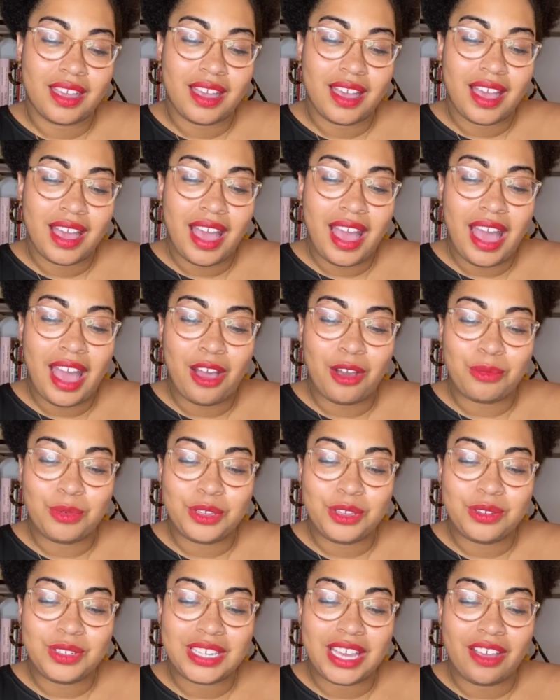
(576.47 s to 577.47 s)
How will
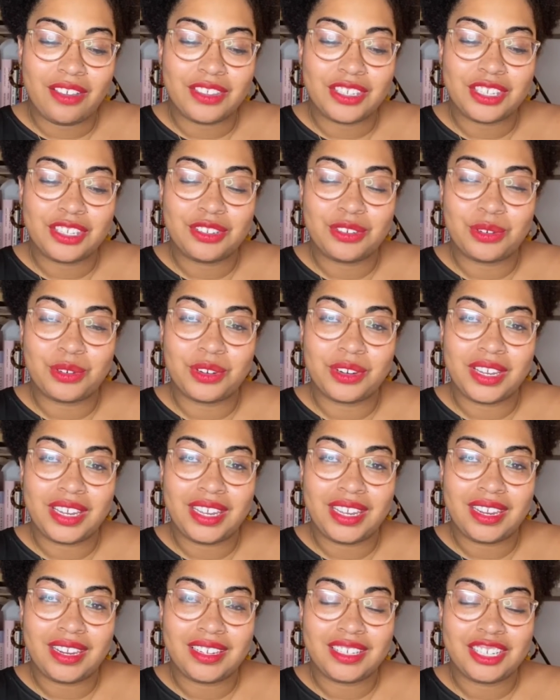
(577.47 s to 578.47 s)
you tell the
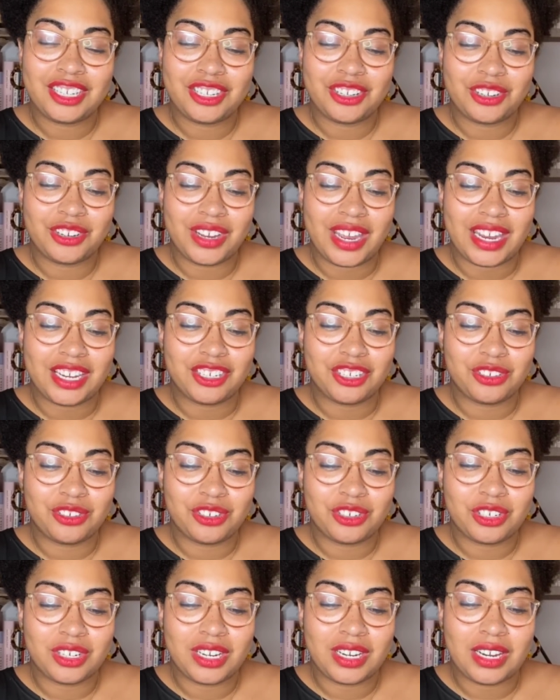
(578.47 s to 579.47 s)
story to your
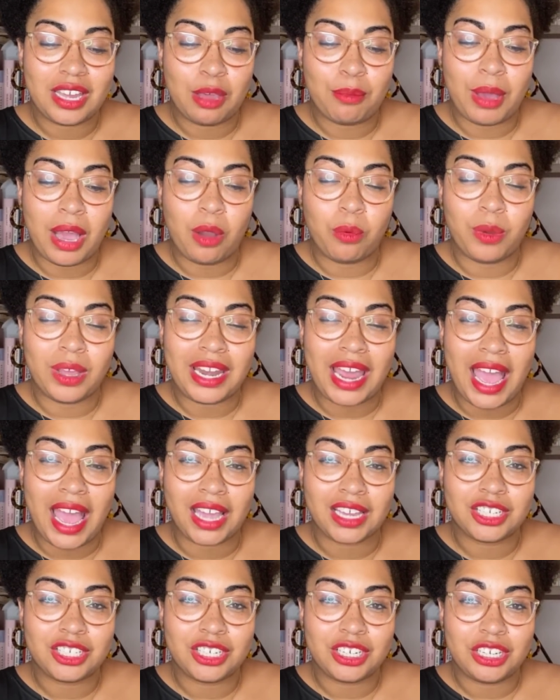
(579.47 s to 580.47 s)
grandchildren about what
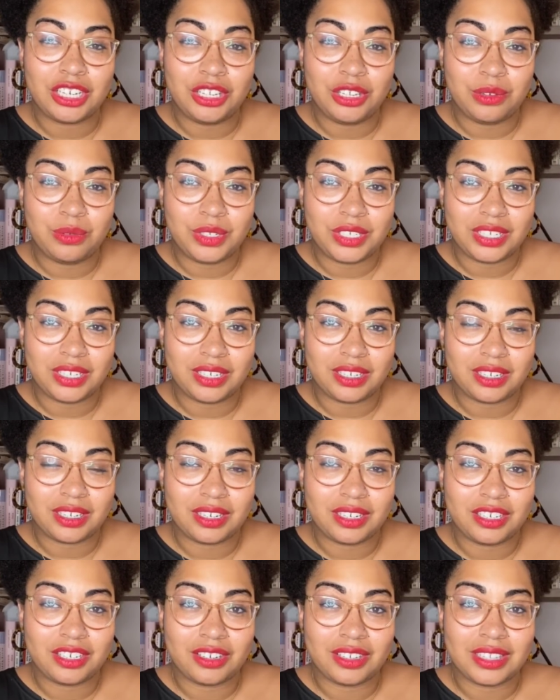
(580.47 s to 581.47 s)
action you took
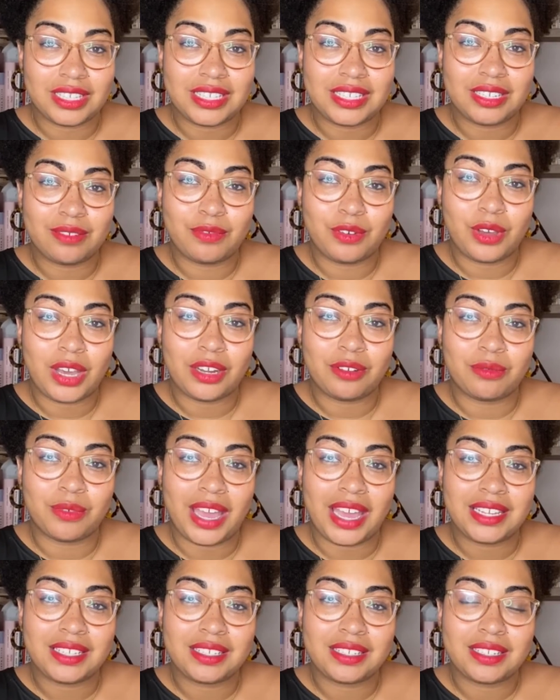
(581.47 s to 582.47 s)
during the civil
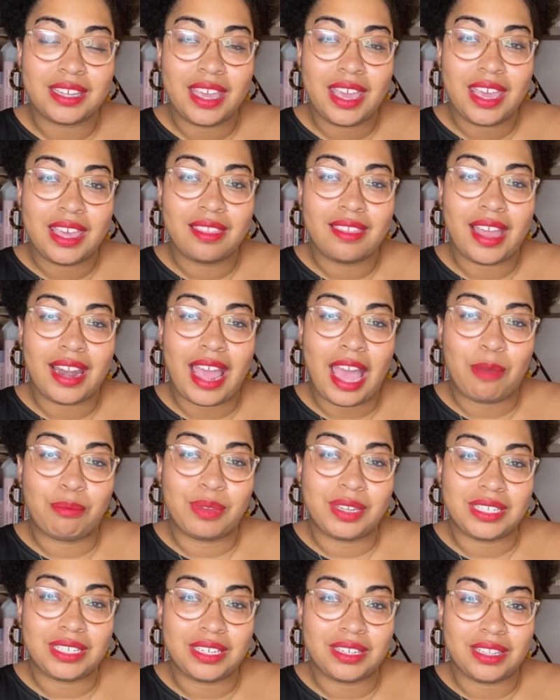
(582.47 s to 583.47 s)
unrest that
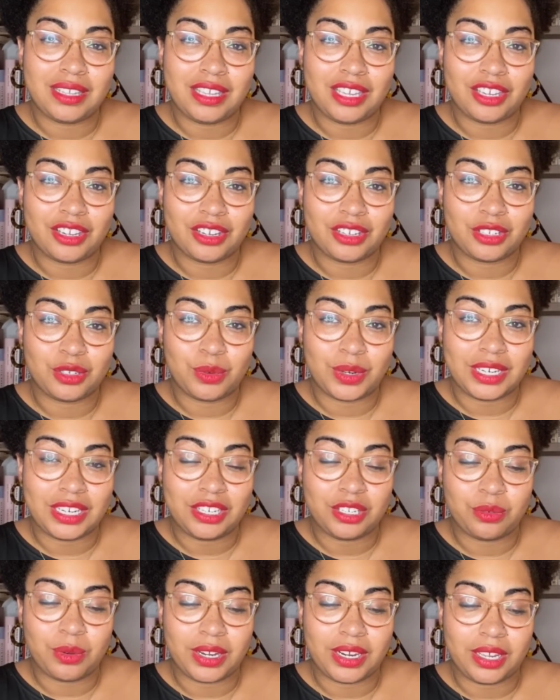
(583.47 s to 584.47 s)
happened in the year
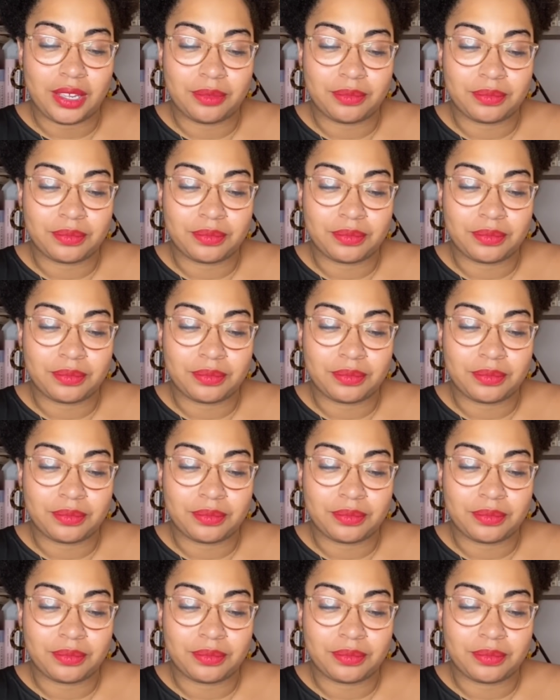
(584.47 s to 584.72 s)
2020?